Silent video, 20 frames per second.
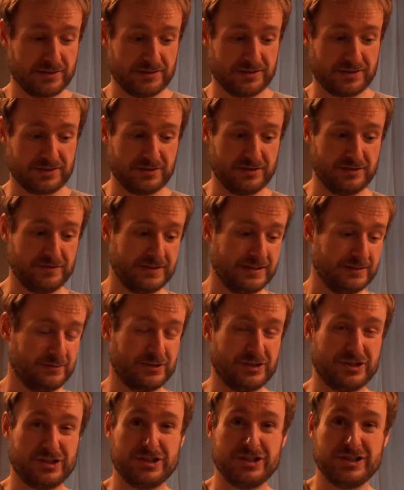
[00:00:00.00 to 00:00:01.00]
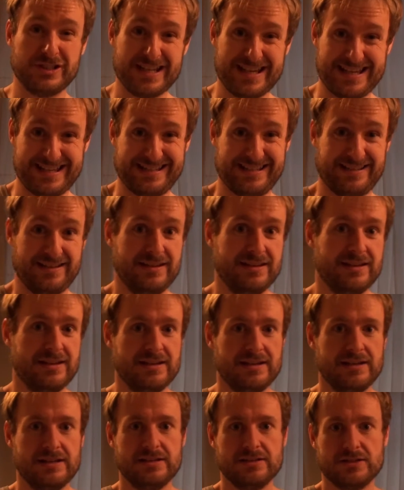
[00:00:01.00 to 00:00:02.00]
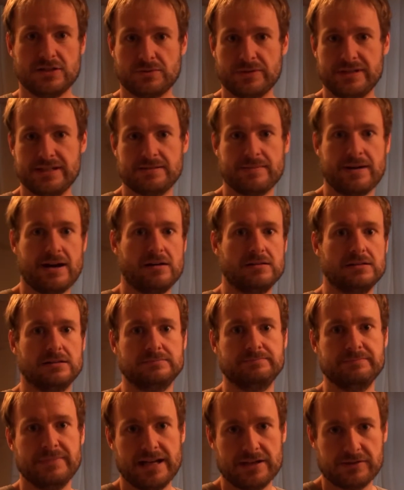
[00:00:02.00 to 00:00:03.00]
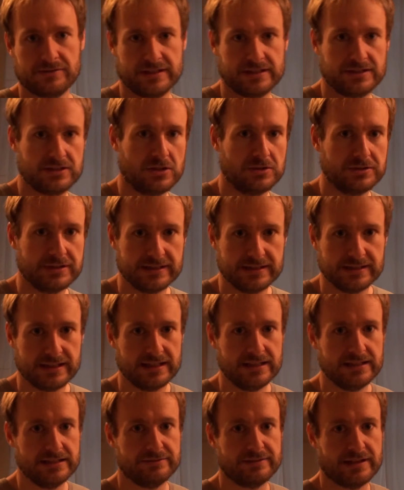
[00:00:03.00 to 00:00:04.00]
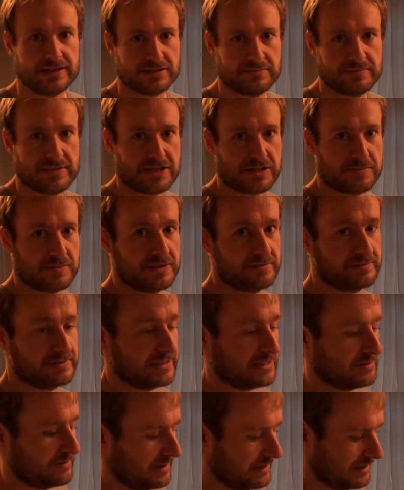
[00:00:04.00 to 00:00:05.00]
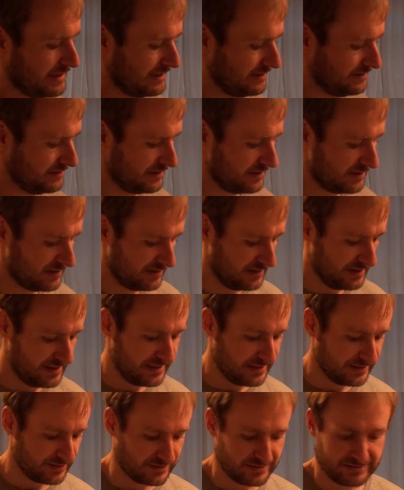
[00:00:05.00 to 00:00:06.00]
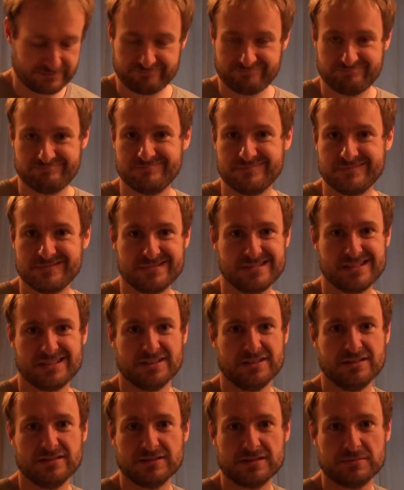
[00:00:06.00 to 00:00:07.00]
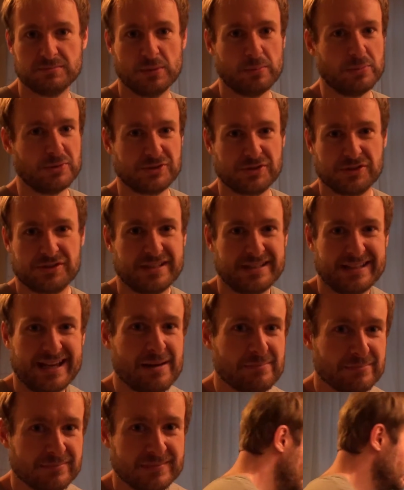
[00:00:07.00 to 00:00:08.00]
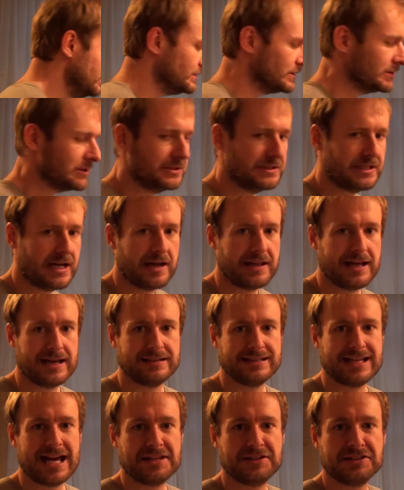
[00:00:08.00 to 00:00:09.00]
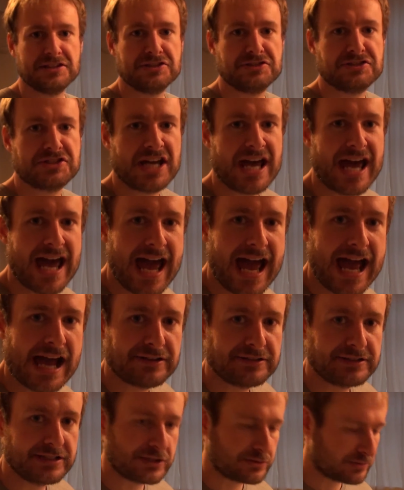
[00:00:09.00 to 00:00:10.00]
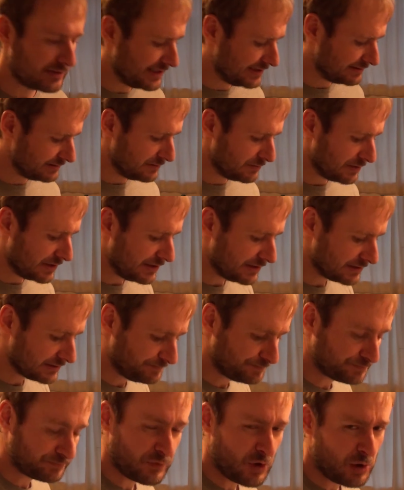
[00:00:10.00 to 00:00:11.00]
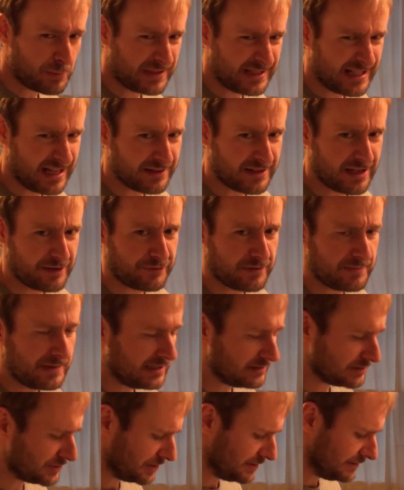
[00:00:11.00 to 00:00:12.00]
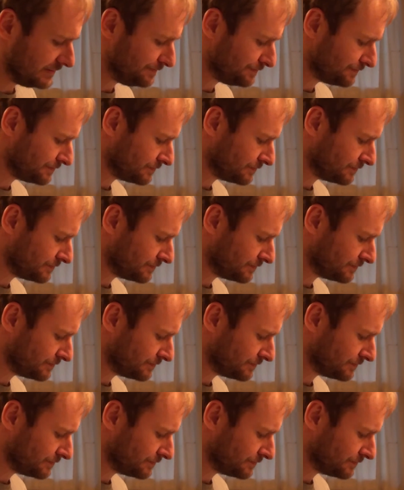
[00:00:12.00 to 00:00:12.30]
this other stuff and it was shit. Squeezed about a metric ton in there, if that's a measurement of liquid, and just, I don't know, the bubbles just didn't happen. Going out of that land and town this week with work. Not been down there for a bit, so